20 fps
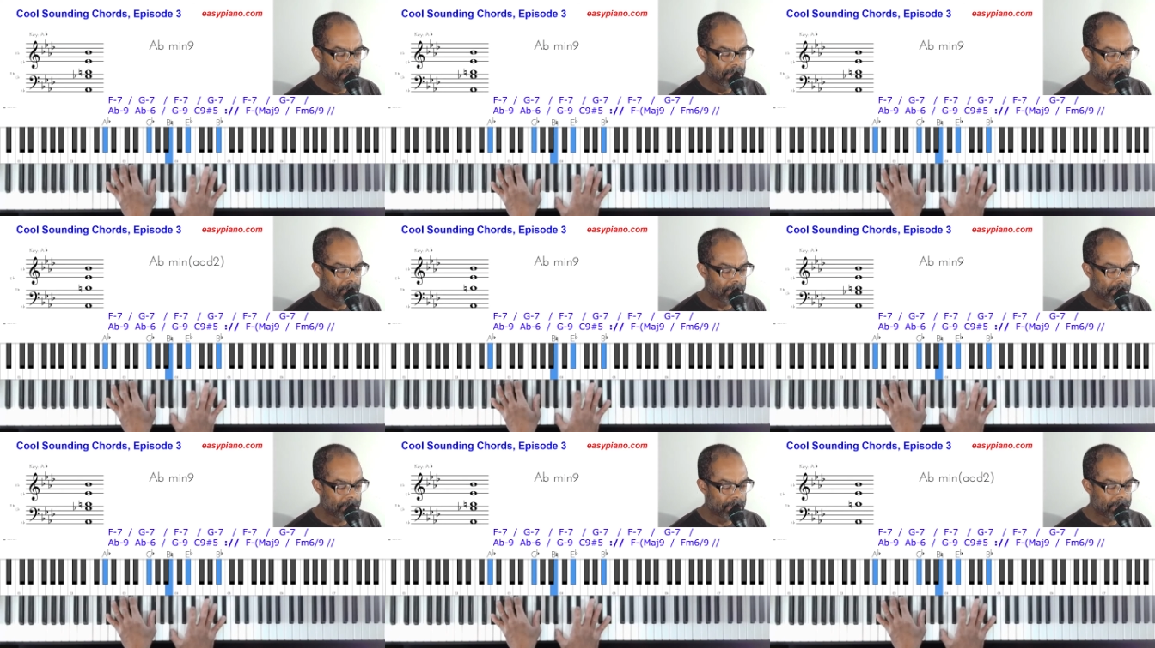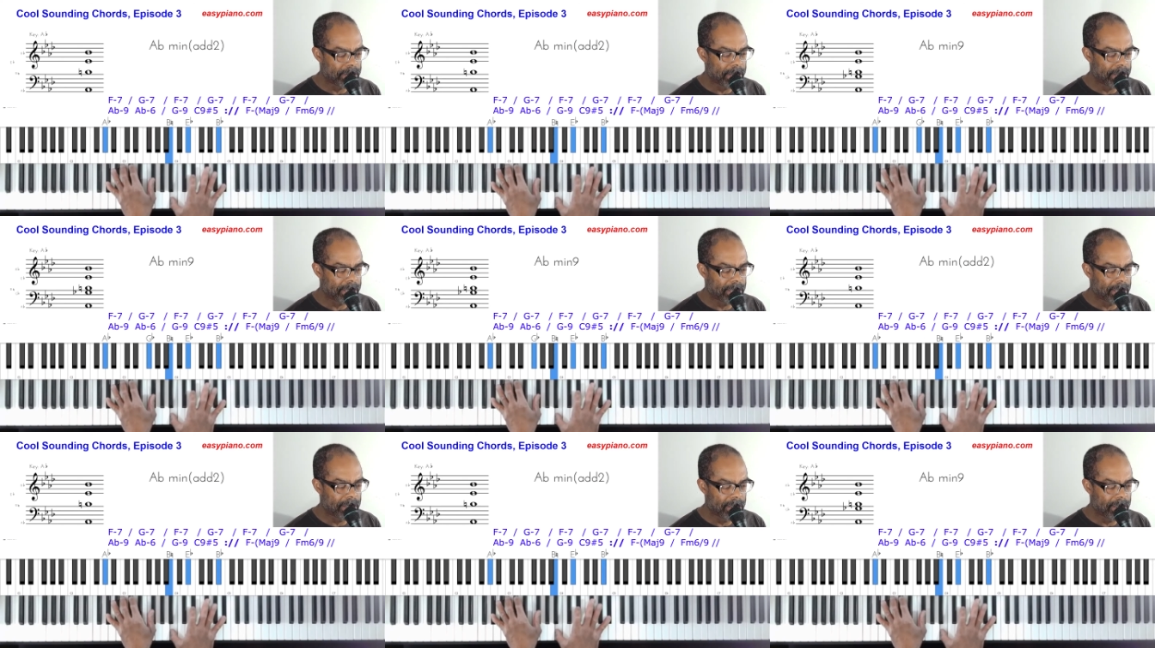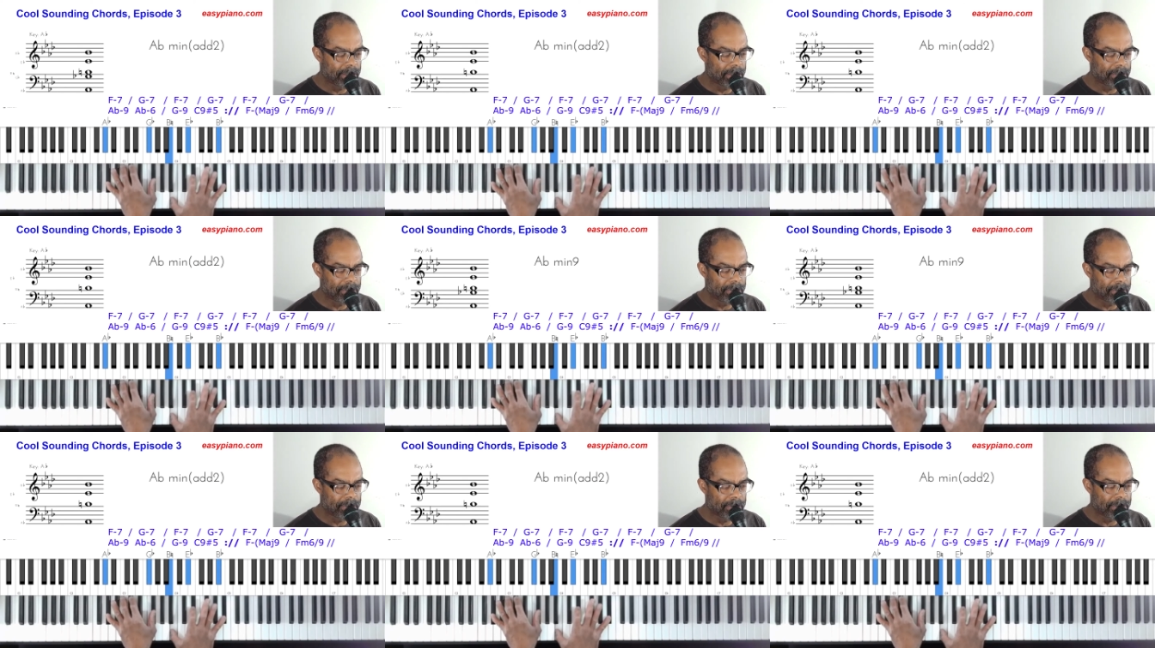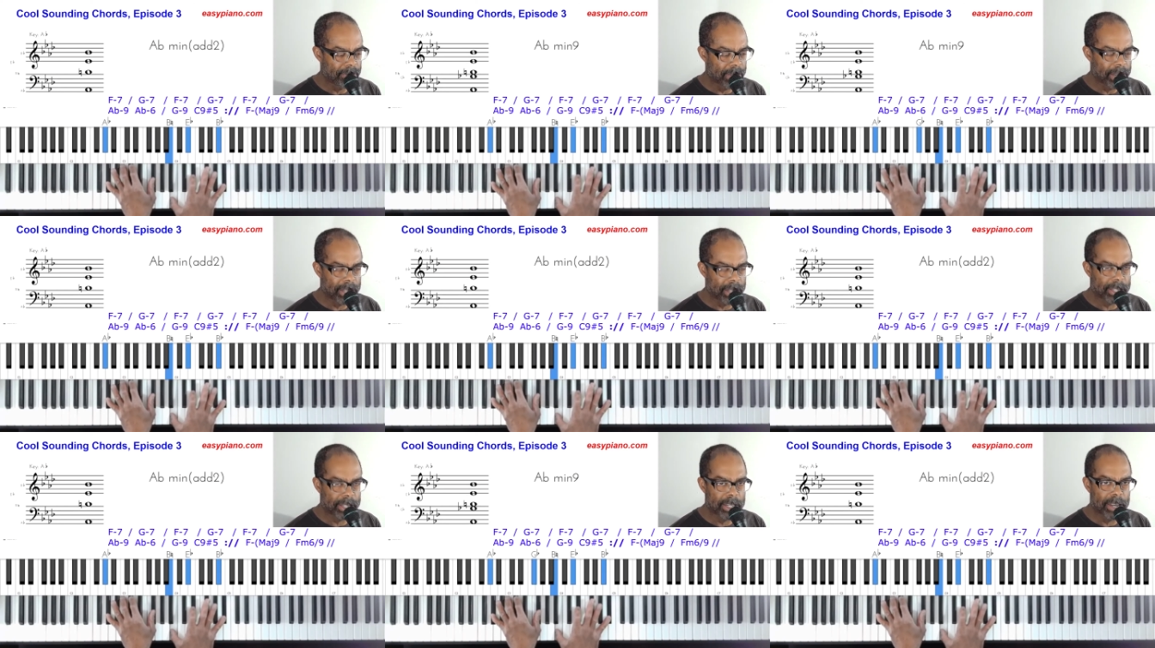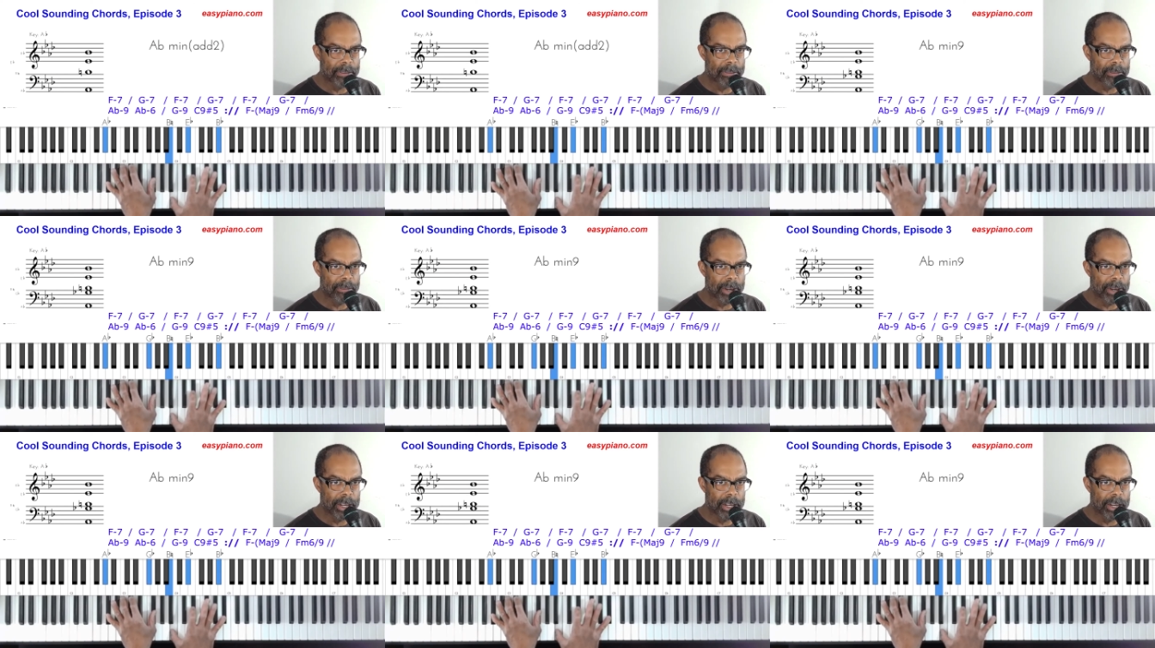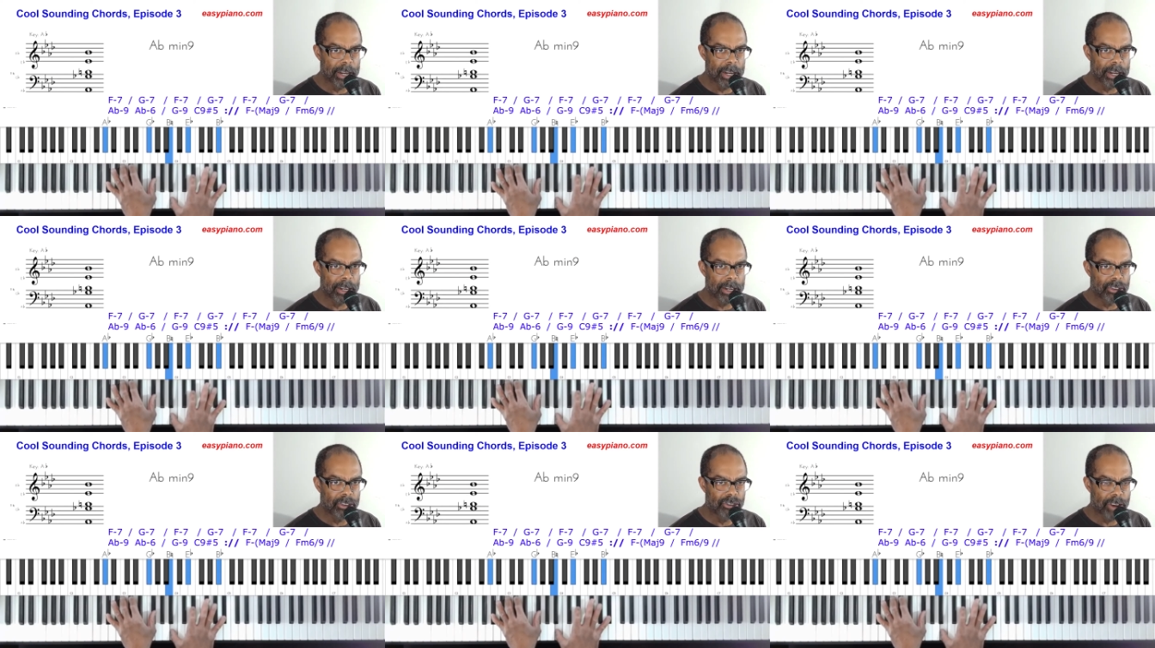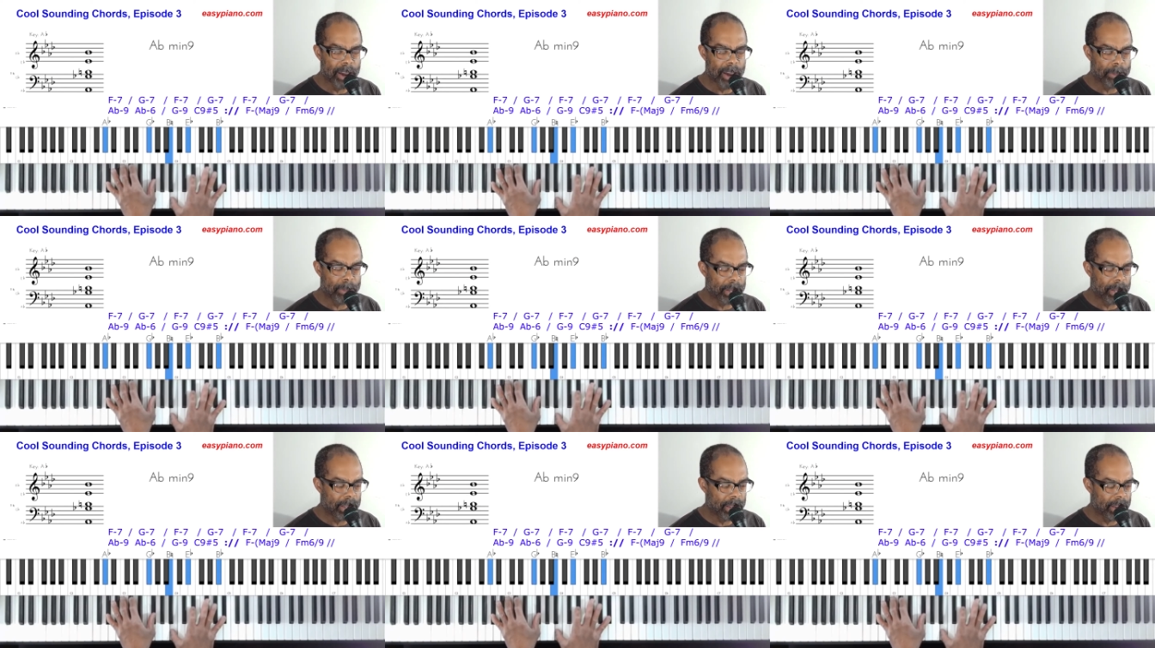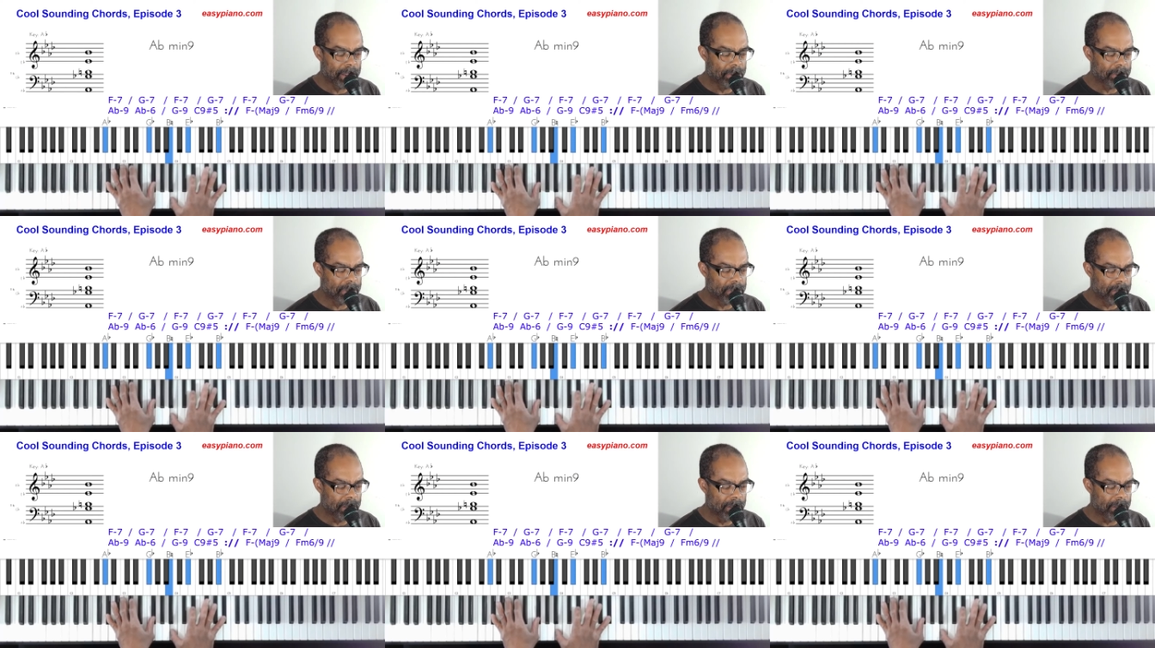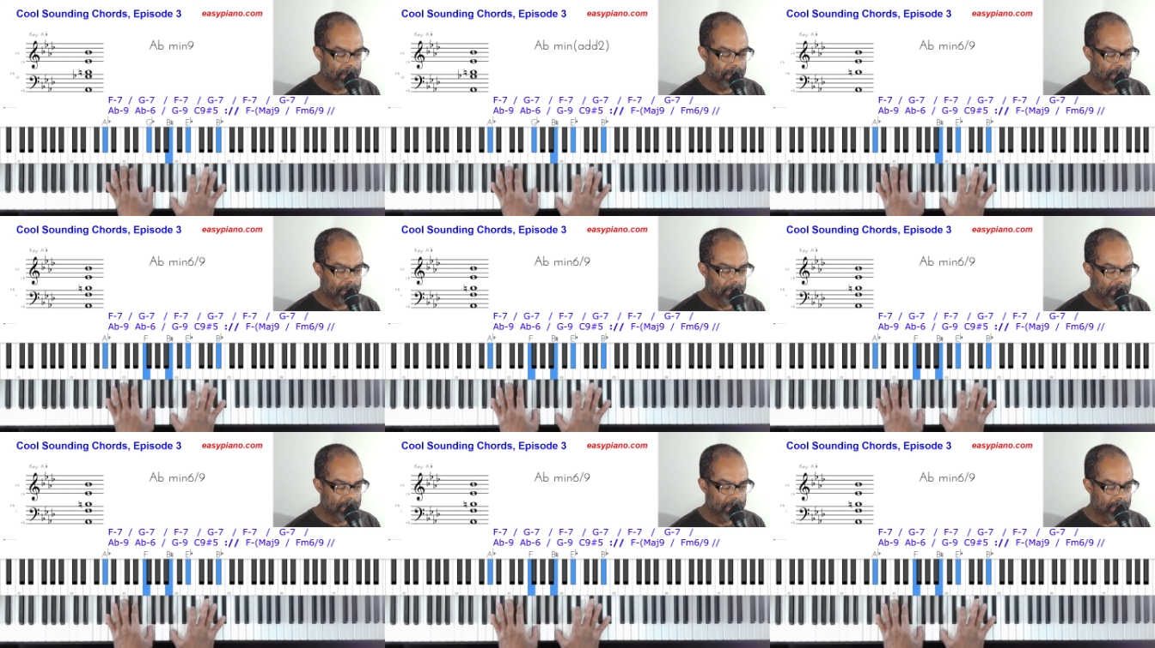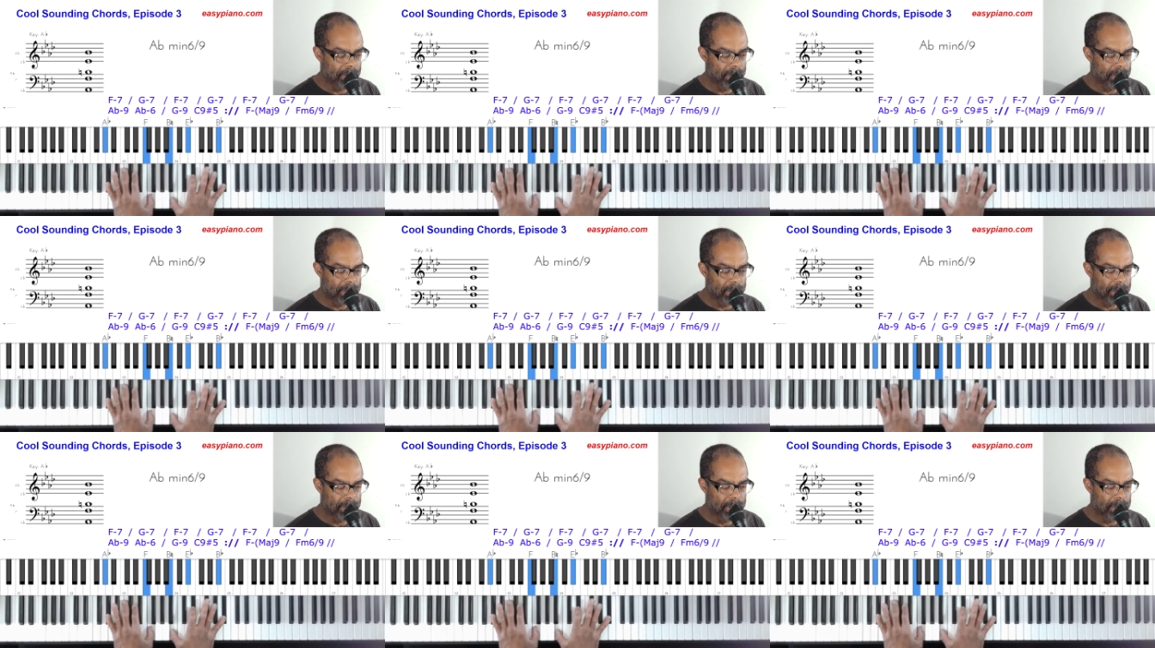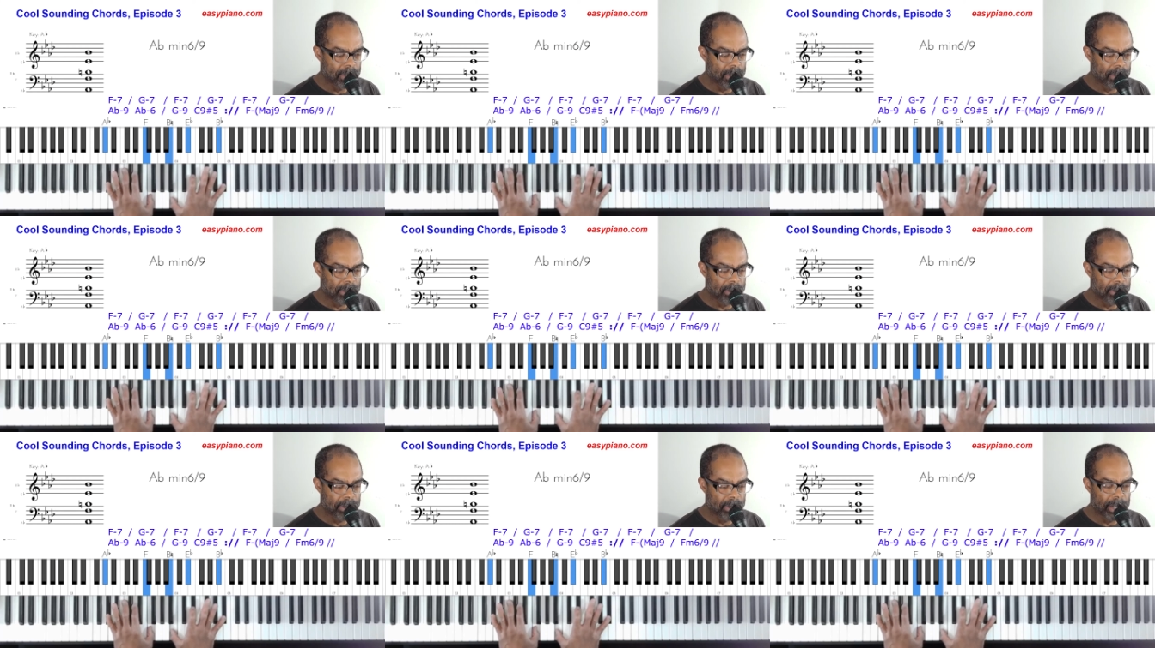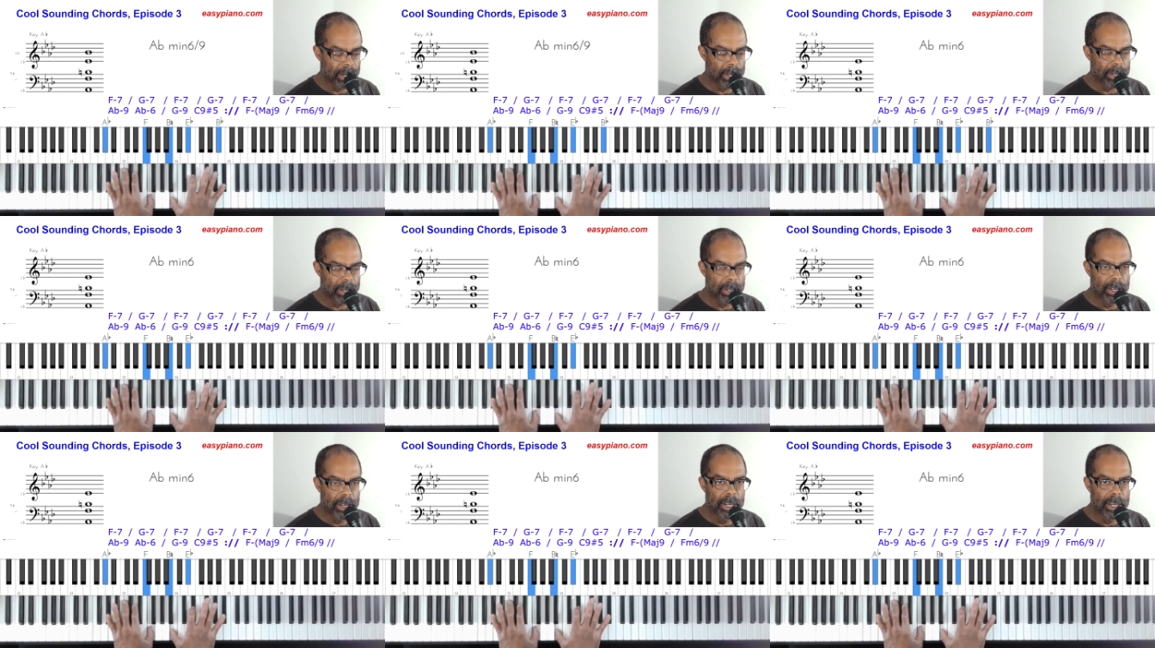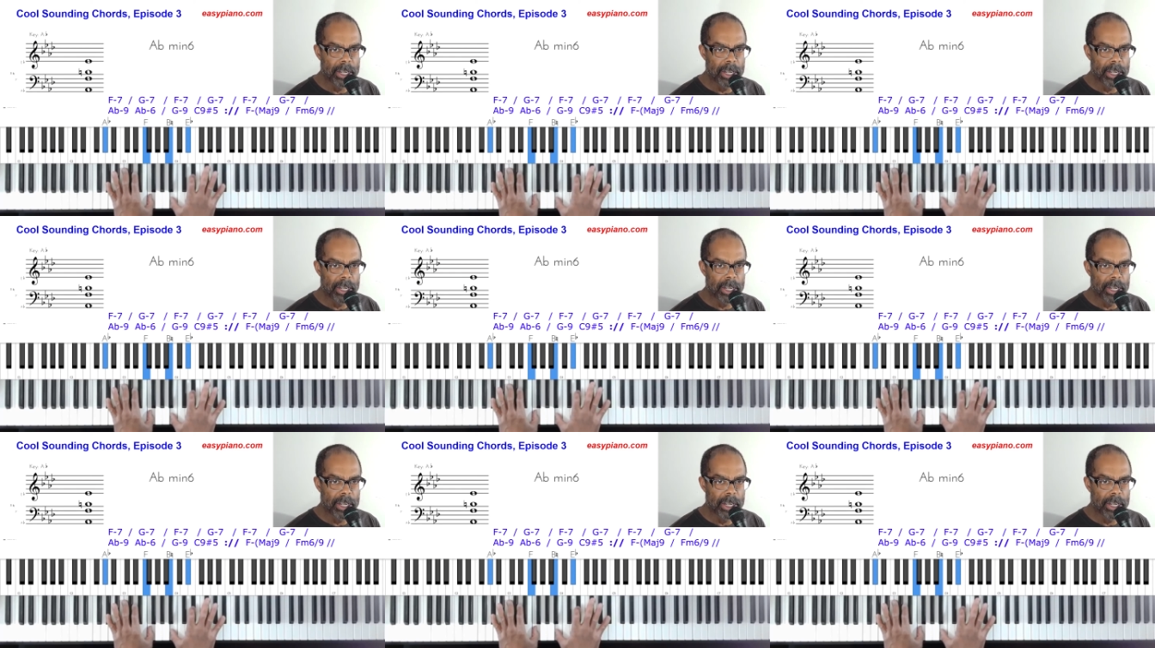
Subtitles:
we're going to take the flat 7 right here, drop it a half step. Right?